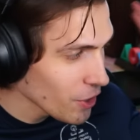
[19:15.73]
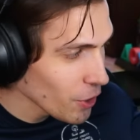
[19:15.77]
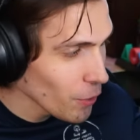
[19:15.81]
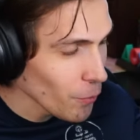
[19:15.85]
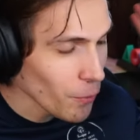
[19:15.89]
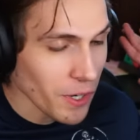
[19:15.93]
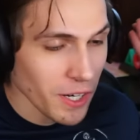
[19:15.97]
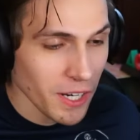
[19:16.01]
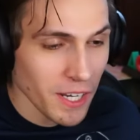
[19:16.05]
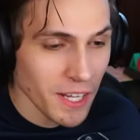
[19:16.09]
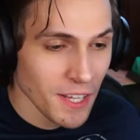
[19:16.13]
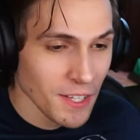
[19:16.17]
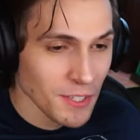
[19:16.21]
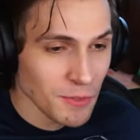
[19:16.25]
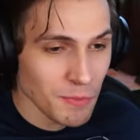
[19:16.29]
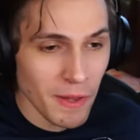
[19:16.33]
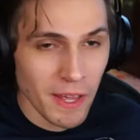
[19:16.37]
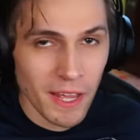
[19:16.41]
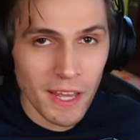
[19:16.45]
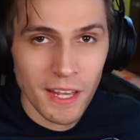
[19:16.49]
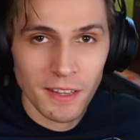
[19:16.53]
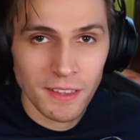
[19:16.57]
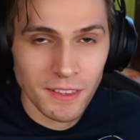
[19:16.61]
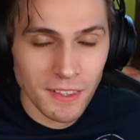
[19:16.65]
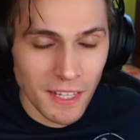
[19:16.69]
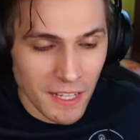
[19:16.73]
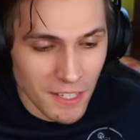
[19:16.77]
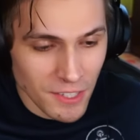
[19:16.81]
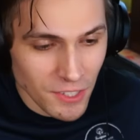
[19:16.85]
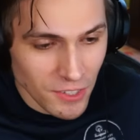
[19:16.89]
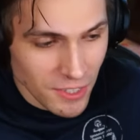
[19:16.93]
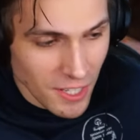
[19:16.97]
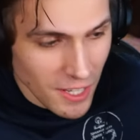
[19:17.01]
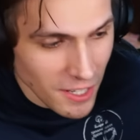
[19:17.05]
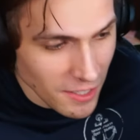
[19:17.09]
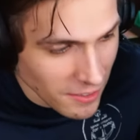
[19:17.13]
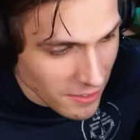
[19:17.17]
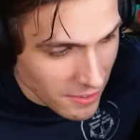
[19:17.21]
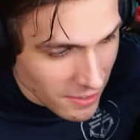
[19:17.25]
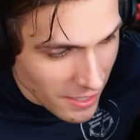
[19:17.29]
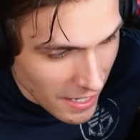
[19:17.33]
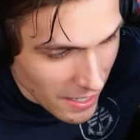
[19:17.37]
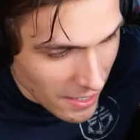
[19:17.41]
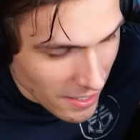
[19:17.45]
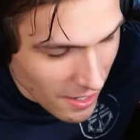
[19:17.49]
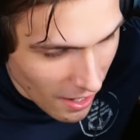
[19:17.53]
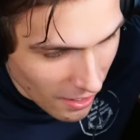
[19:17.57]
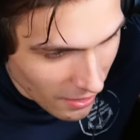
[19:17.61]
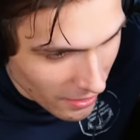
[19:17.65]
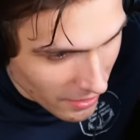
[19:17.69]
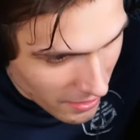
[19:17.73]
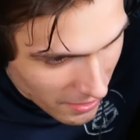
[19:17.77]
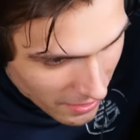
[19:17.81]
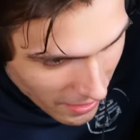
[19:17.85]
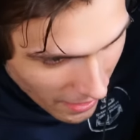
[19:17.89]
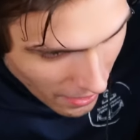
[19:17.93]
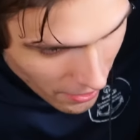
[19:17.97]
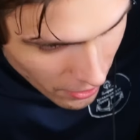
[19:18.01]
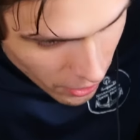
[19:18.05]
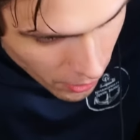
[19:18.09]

know what it is, man. They knocking it